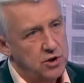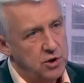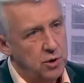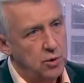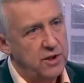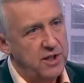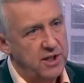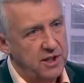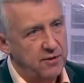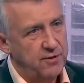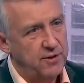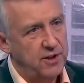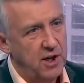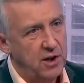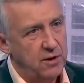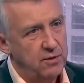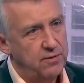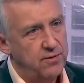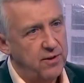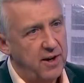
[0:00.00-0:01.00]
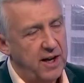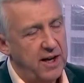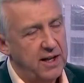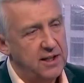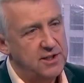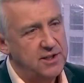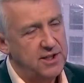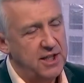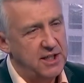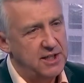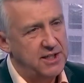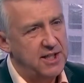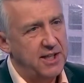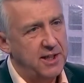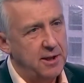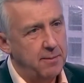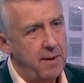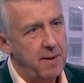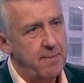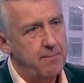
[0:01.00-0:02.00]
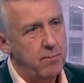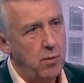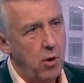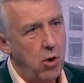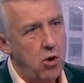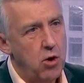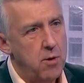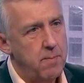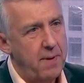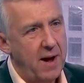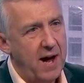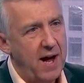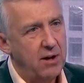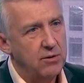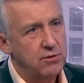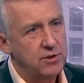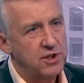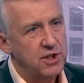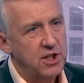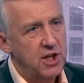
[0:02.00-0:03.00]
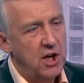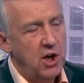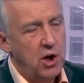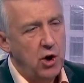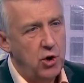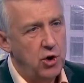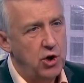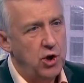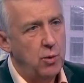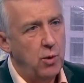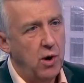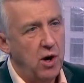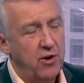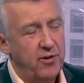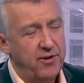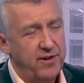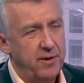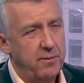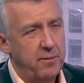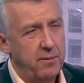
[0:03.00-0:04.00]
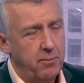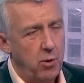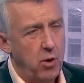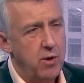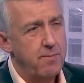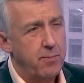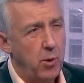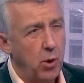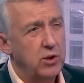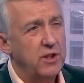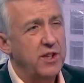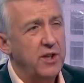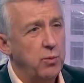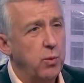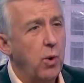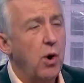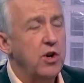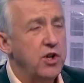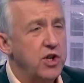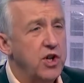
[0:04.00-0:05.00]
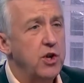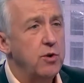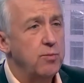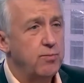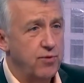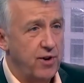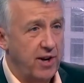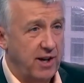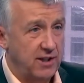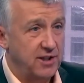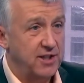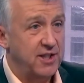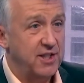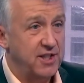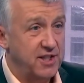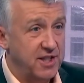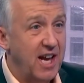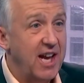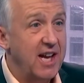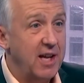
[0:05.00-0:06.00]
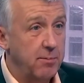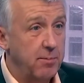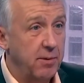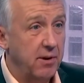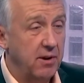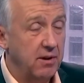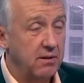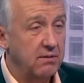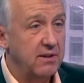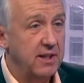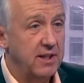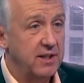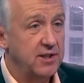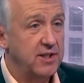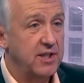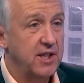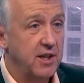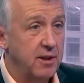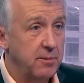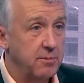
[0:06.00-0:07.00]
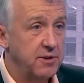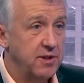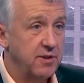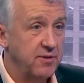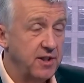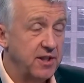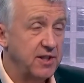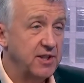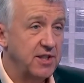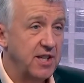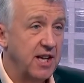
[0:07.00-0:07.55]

Talking of Kofax, tell us a little bit more about who you are and more importantly, what you bring to the table in terms of this